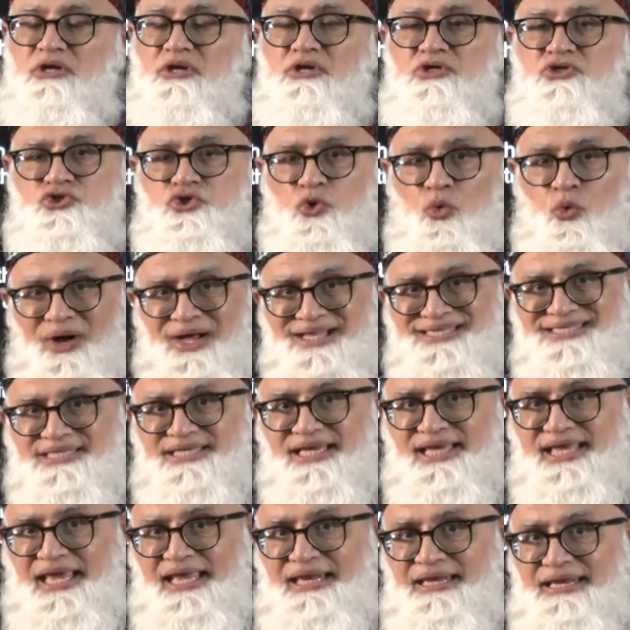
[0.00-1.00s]
So once
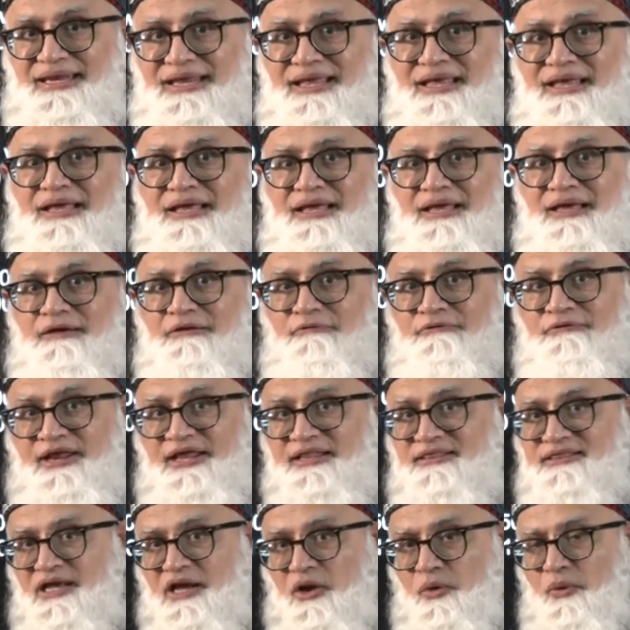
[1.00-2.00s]
again,
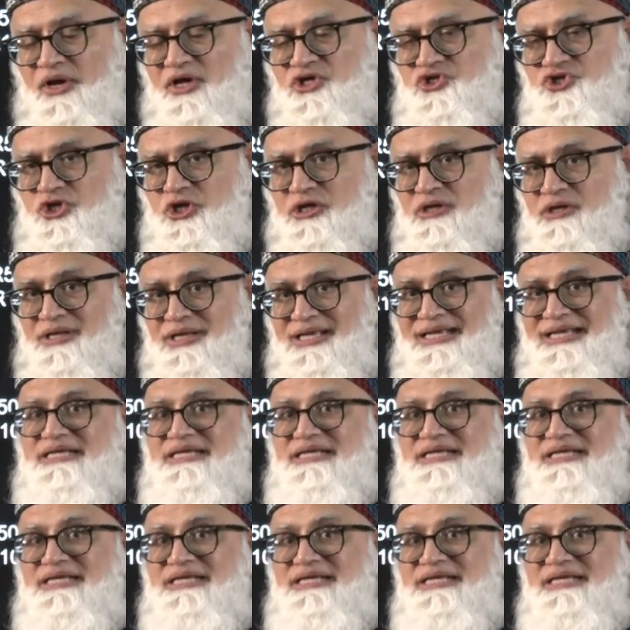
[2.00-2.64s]
read the question,